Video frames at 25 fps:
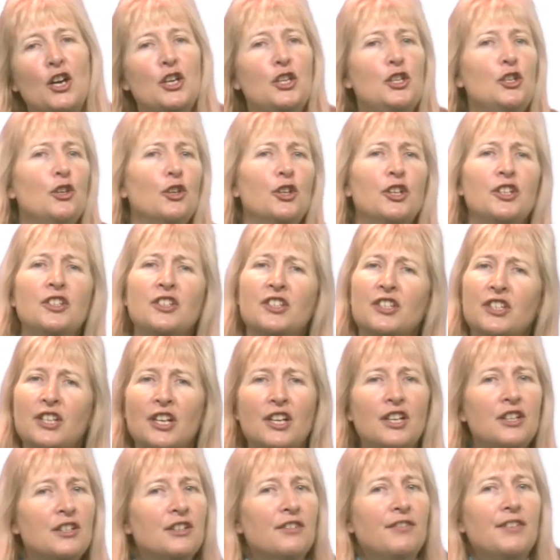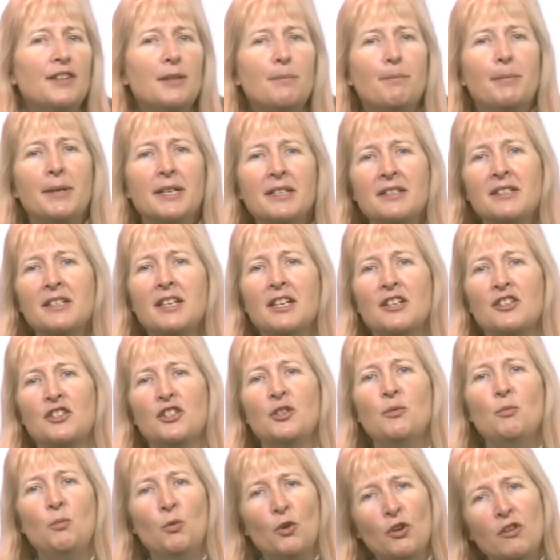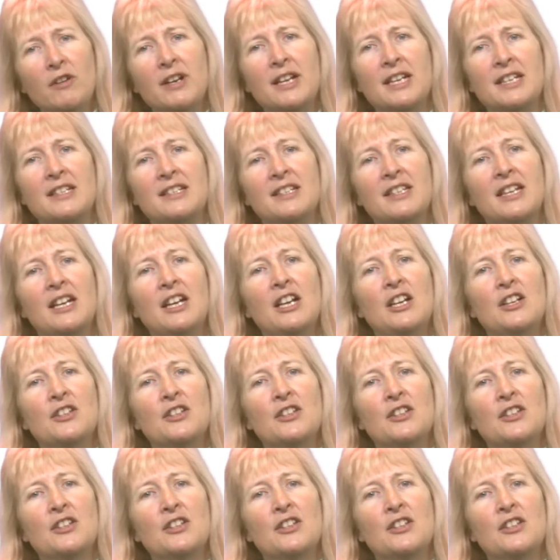your concerns for the business, your worries,